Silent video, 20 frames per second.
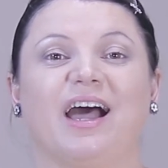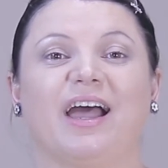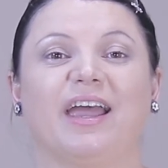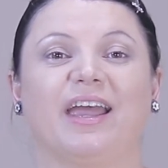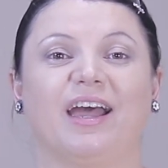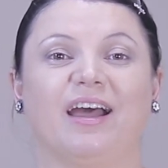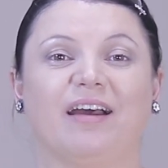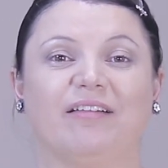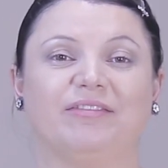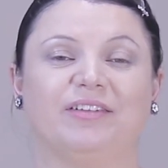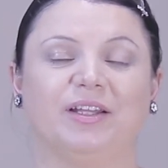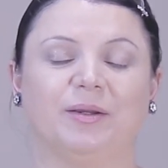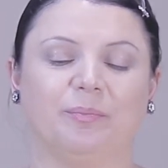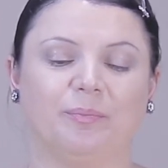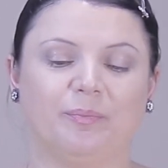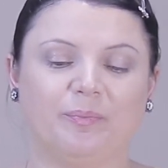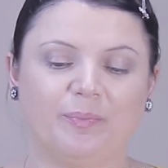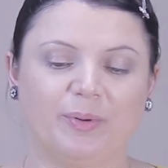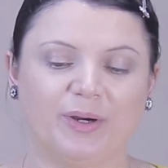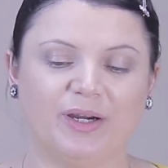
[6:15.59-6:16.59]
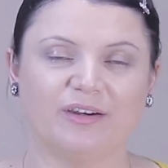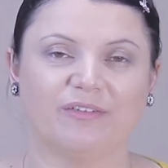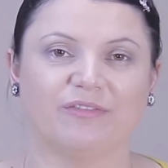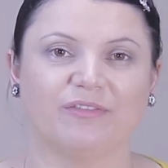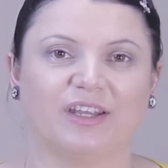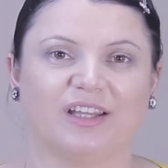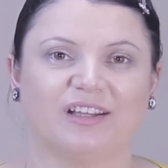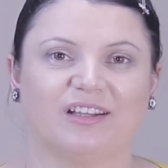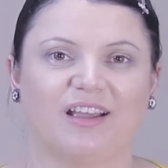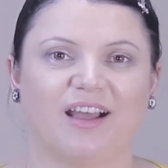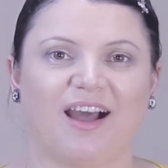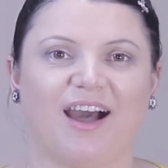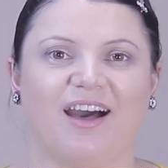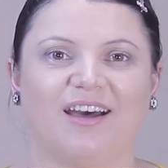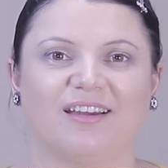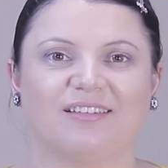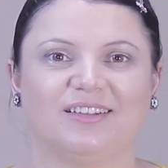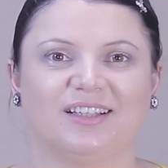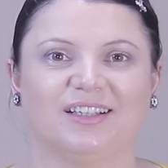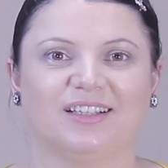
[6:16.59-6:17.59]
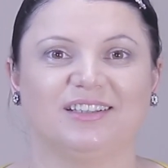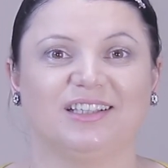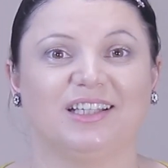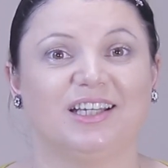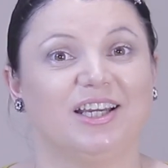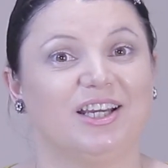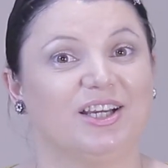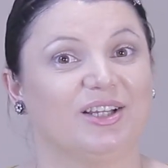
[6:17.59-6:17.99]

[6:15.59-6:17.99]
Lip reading: I have the perfect garden